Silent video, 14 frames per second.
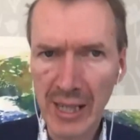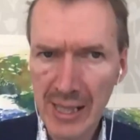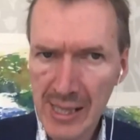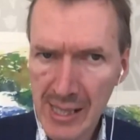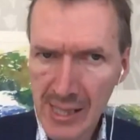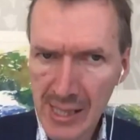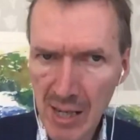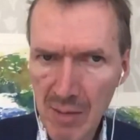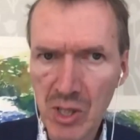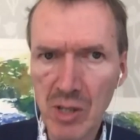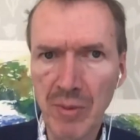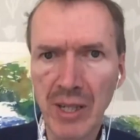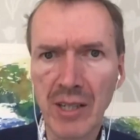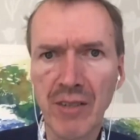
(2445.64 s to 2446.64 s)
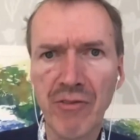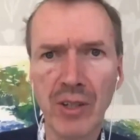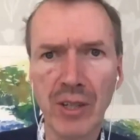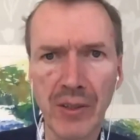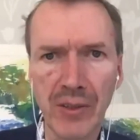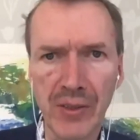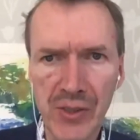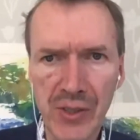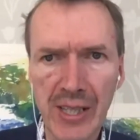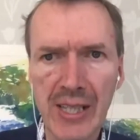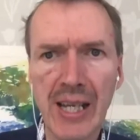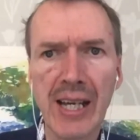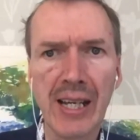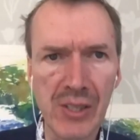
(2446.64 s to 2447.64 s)
it seems to be a difference.
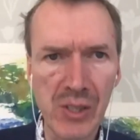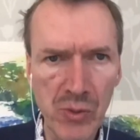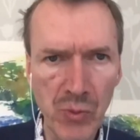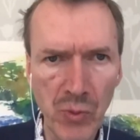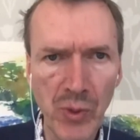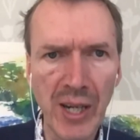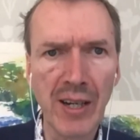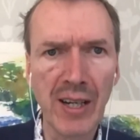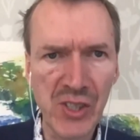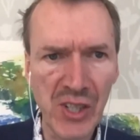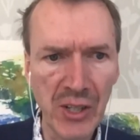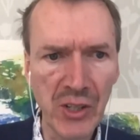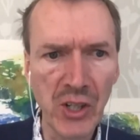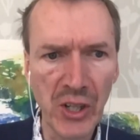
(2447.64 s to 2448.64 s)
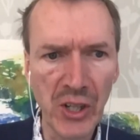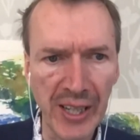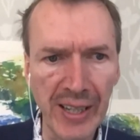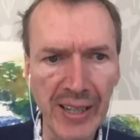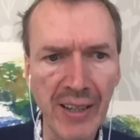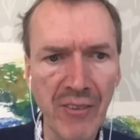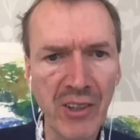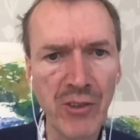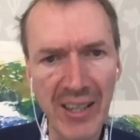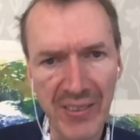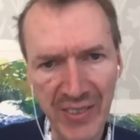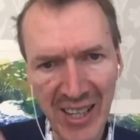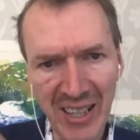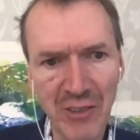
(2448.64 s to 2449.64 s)
Yes, I see nodding. Great,
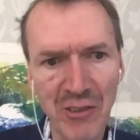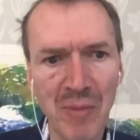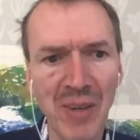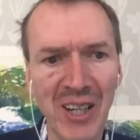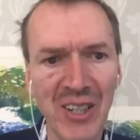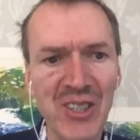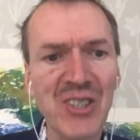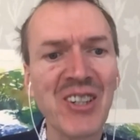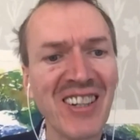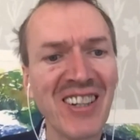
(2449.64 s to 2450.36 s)
thank you very much.